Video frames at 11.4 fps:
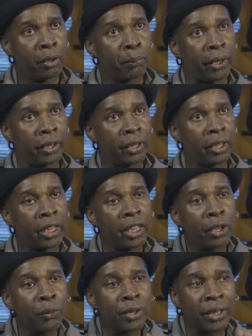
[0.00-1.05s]
But
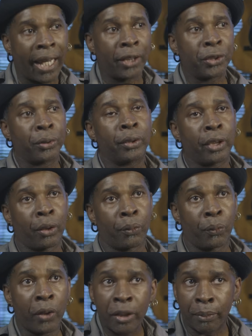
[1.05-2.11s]
he was actually a
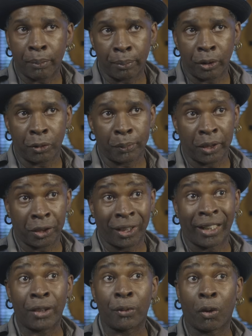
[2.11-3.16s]
rhythm and blues musician,
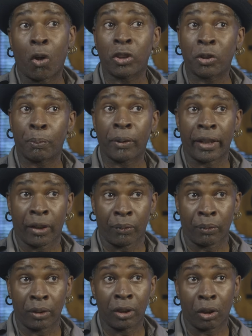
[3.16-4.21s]
and he also played
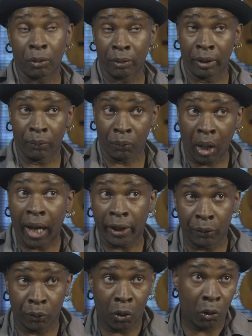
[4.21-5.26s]
in rock
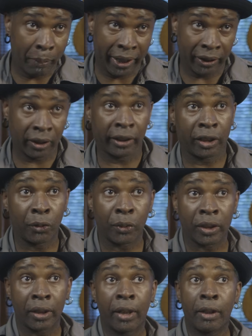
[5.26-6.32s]
and roll bands. Like
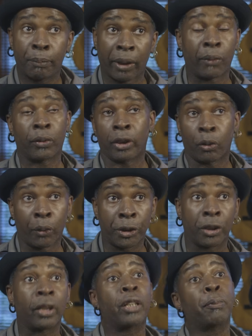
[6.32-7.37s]
played with Little
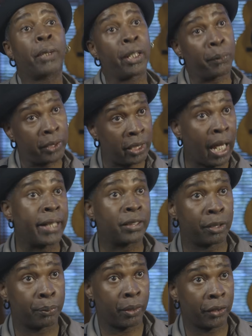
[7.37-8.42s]
Richard, he played with the
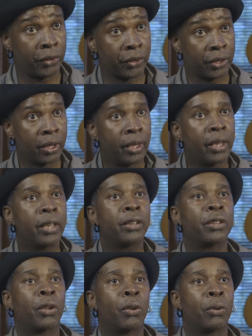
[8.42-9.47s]
Isley Brothers.
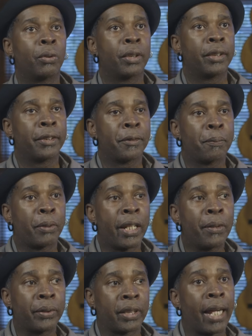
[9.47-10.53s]
So
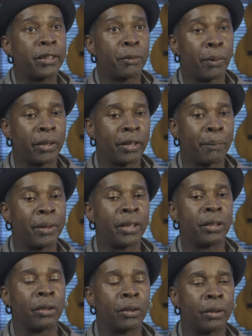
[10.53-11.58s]
playing with the Isley Brothers, I
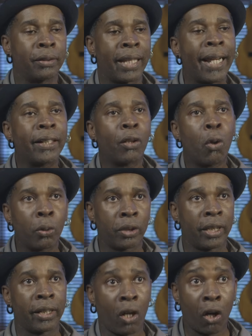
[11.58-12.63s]
mean, that whole
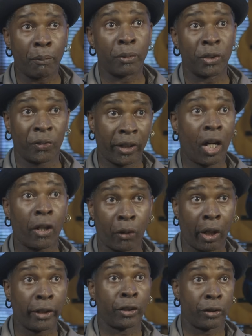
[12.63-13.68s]
thing, R&B was very
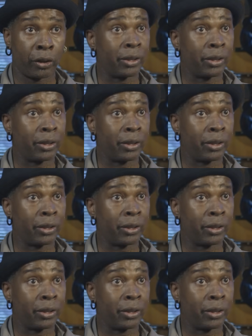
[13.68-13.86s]
hierarchical.